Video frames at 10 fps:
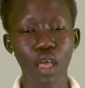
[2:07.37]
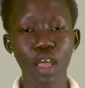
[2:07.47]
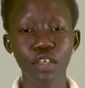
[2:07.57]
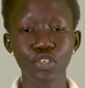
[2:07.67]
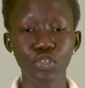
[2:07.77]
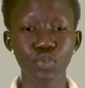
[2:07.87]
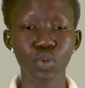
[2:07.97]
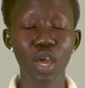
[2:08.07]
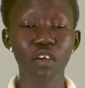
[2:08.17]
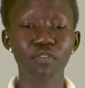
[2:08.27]
us to
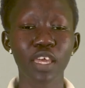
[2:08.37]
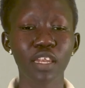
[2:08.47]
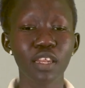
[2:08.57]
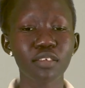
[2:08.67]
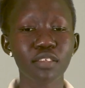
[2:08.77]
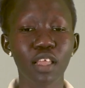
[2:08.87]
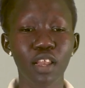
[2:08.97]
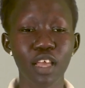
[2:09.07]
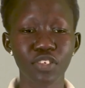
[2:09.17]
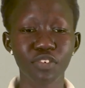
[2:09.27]
have at least a
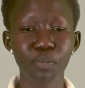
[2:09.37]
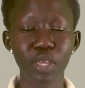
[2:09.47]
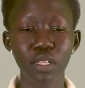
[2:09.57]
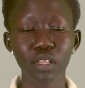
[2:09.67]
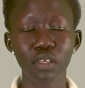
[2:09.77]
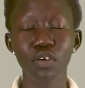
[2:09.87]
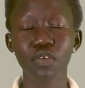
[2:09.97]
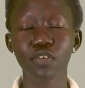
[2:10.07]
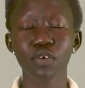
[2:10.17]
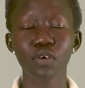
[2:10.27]
glass of milk
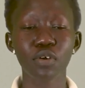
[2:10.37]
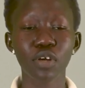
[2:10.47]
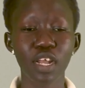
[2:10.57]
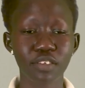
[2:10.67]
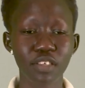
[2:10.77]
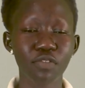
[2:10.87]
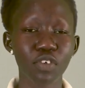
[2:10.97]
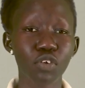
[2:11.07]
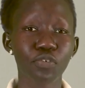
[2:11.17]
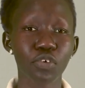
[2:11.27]
or a
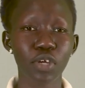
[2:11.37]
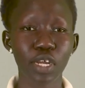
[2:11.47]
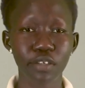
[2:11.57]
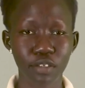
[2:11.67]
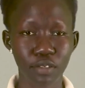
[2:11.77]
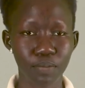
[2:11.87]
serving of yogurt